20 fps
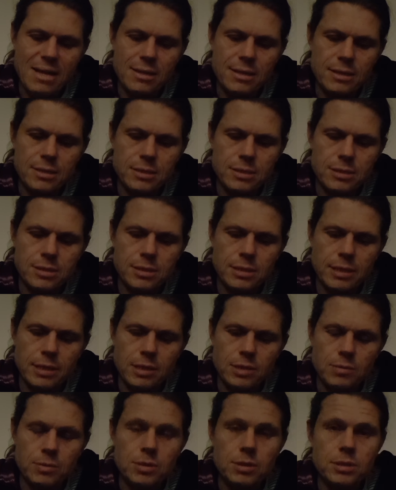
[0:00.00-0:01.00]
lesson
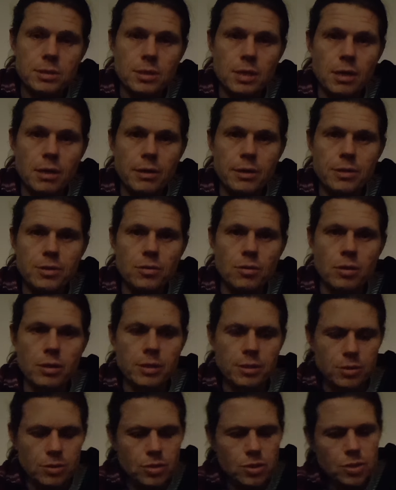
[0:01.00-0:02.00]
six, which is the higher
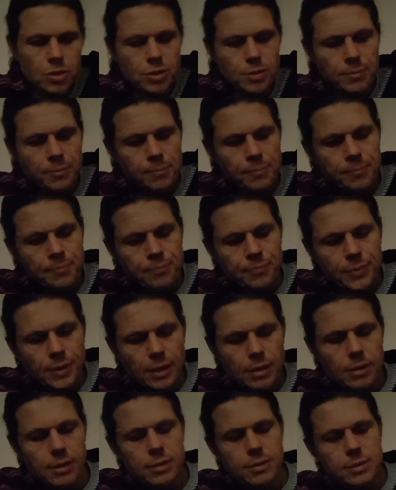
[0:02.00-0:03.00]
knowledge
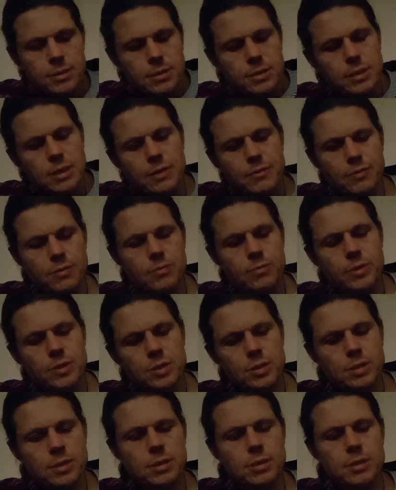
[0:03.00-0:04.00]
Lesson 7,
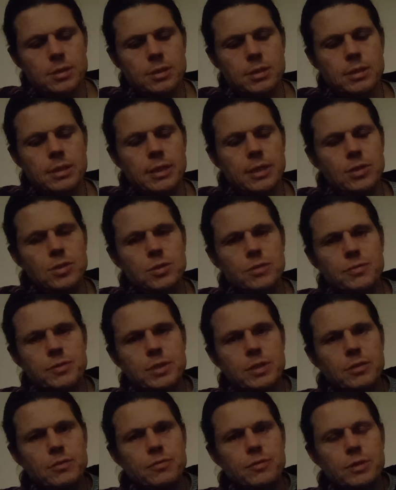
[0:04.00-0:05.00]
which is the nature of
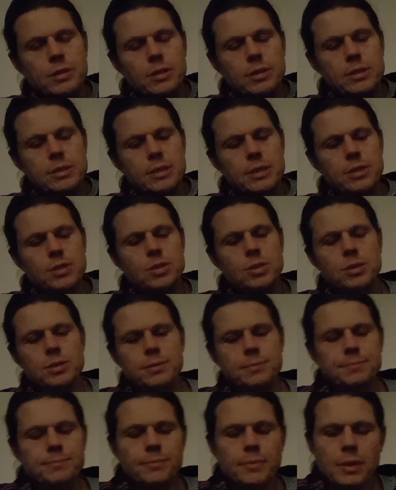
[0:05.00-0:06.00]
self
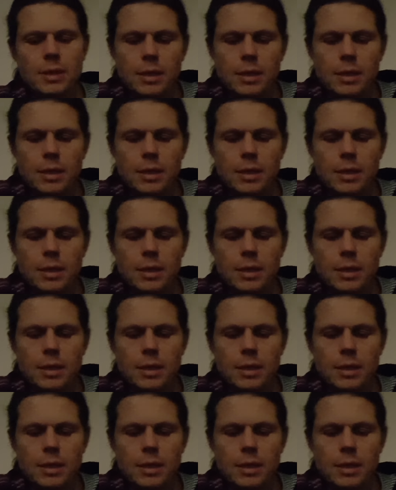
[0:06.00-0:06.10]
realization.